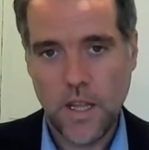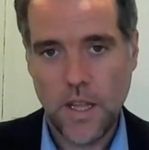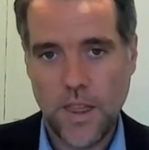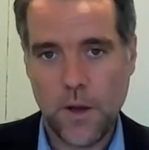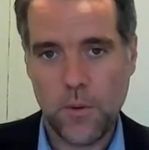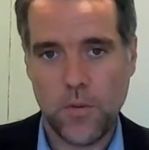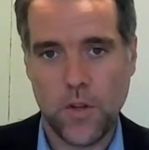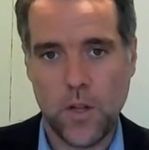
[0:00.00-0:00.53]
But
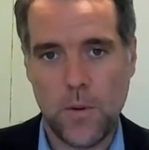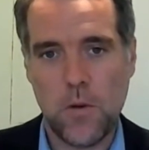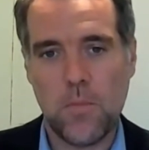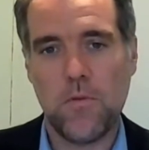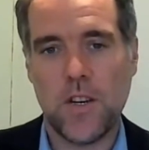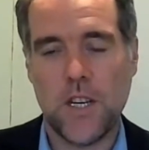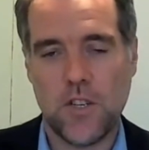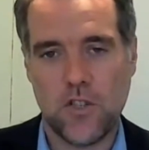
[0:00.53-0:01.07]
that was all about
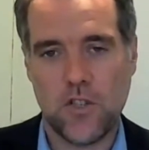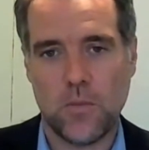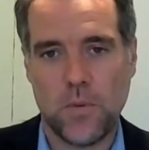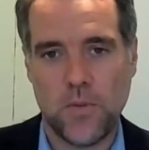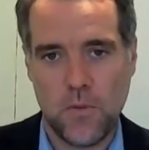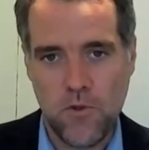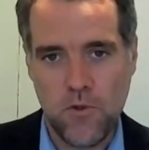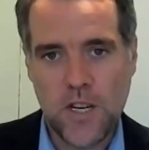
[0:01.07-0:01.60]
British
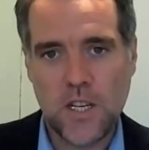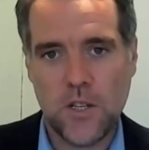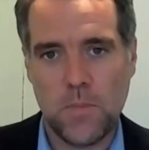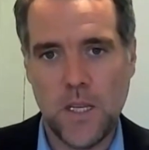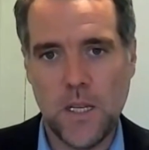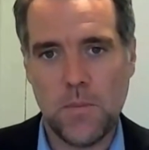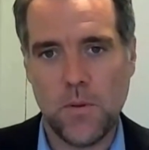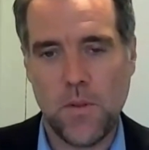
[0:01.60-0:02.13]
jobs for the British
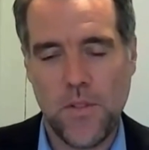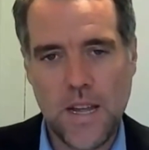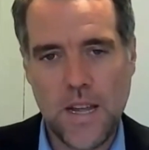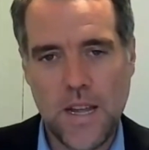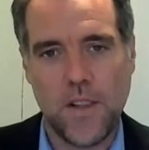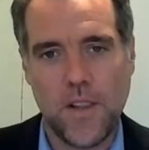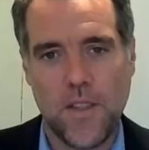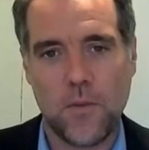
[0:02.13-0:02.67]
people.
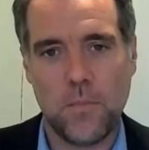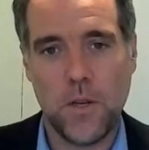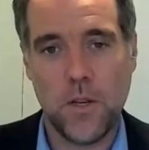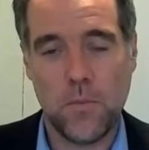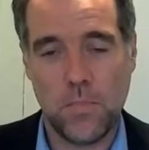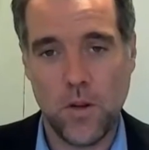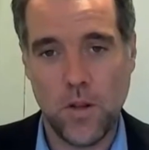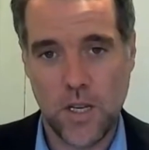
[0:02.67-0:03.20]
Thankfully, that's been
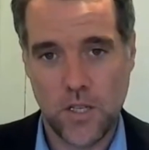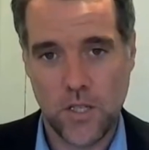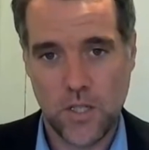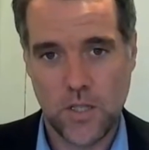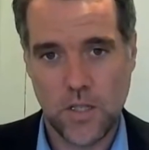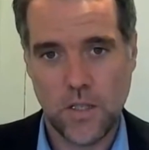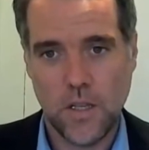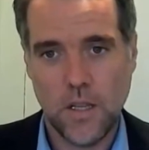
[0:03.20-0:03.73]

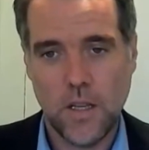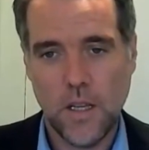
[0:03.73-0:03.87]
abolished.